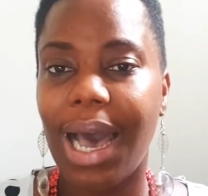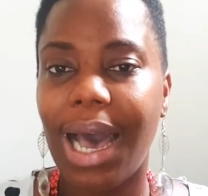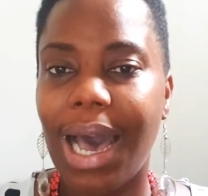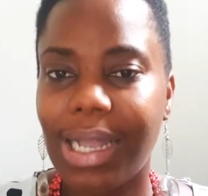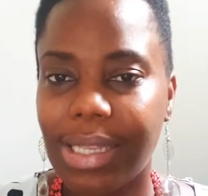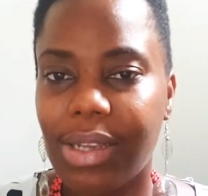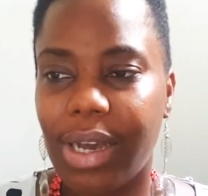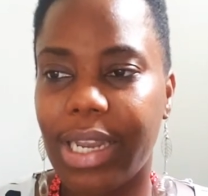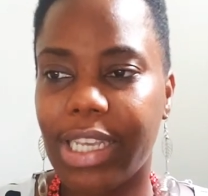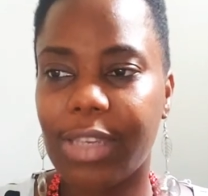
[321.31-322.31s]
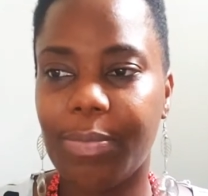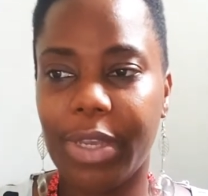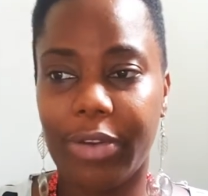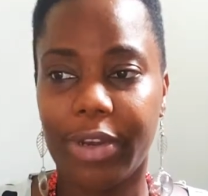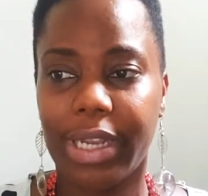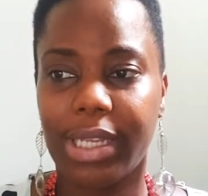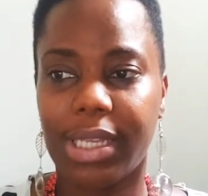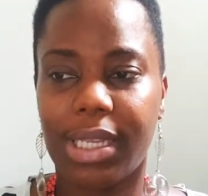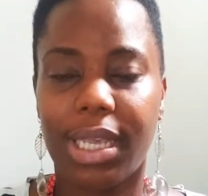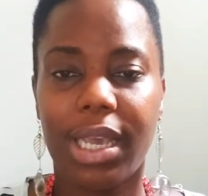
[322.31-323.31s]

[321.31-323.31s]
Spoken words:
hands-on experience.